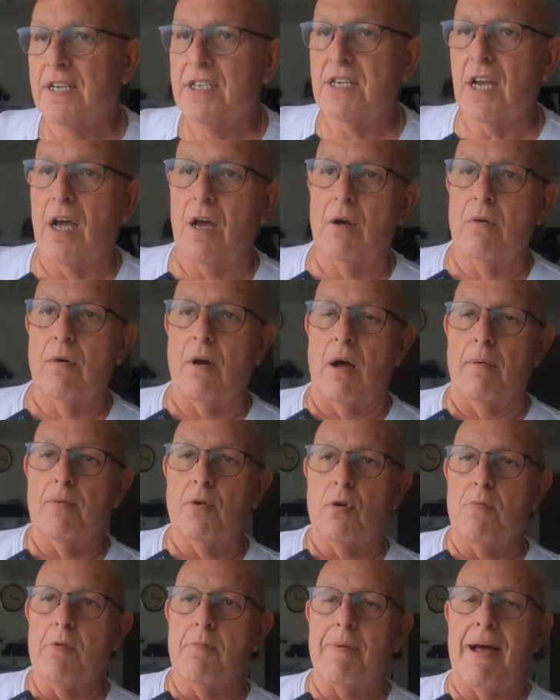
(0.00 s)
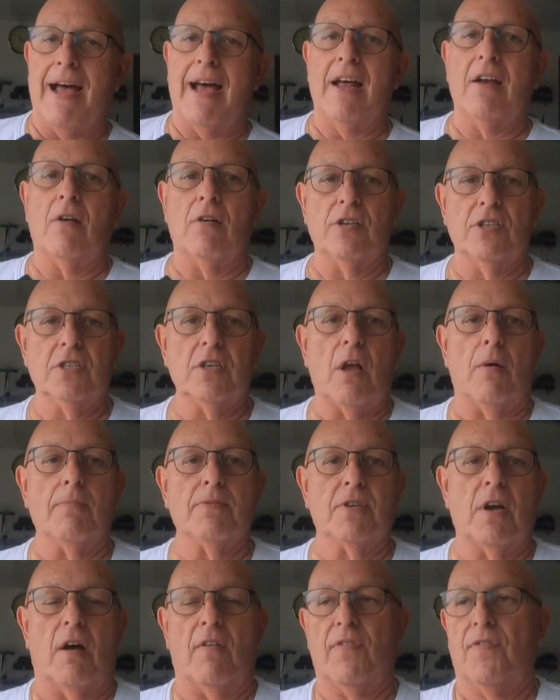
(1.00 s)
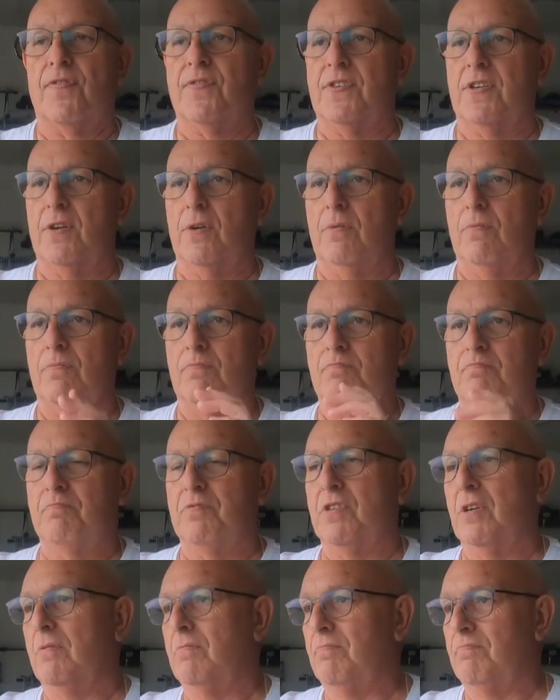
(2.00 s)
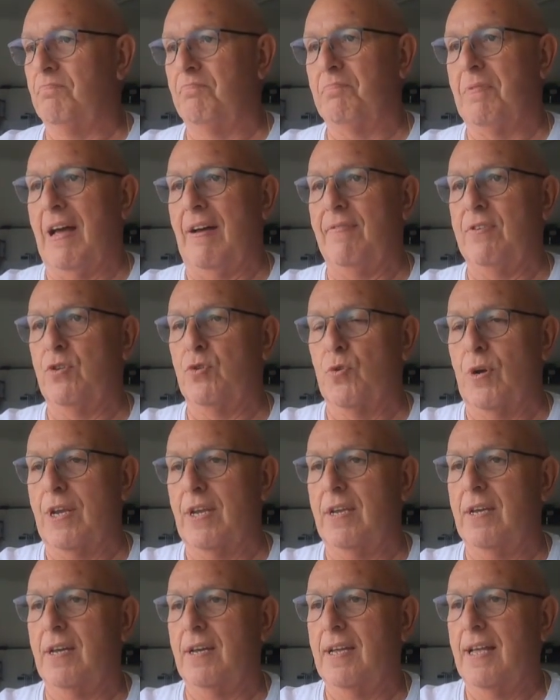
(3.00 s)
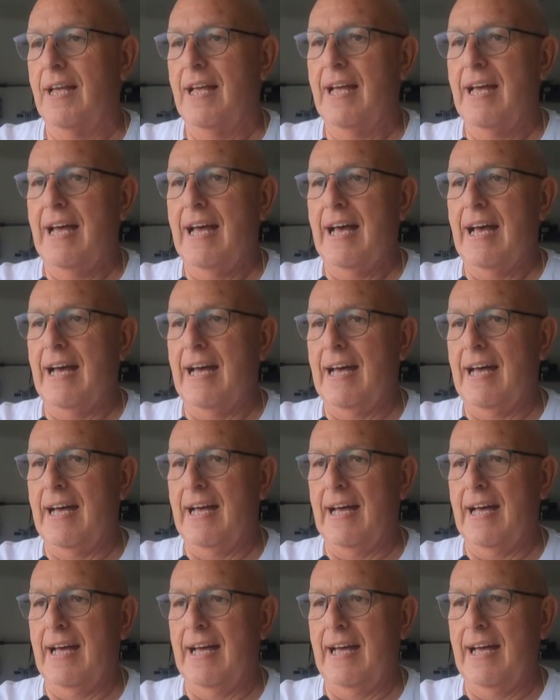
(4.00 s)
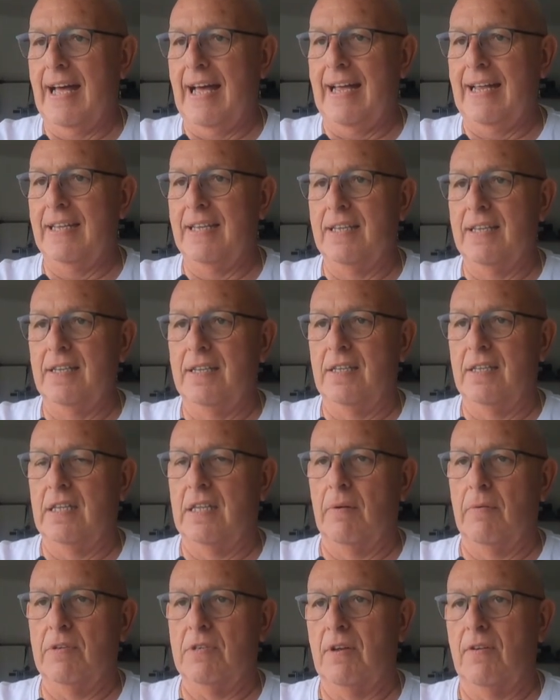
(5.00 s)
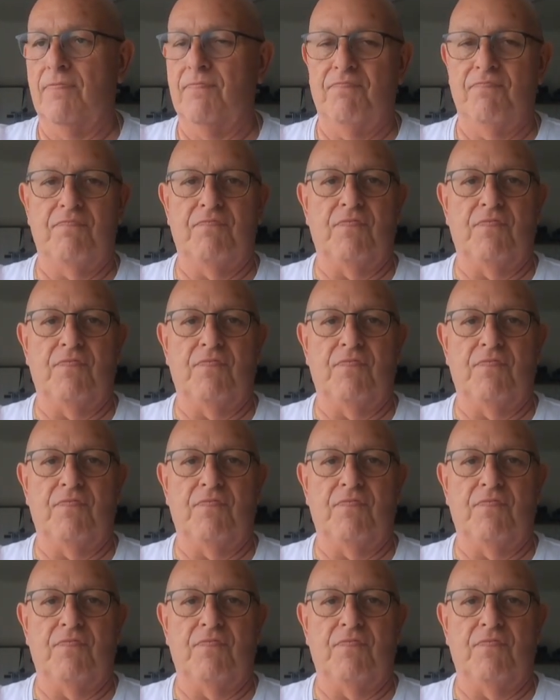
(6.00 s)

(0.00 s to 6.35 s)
So I'm coming back and I stopped off to to have a drink, uh, and there was a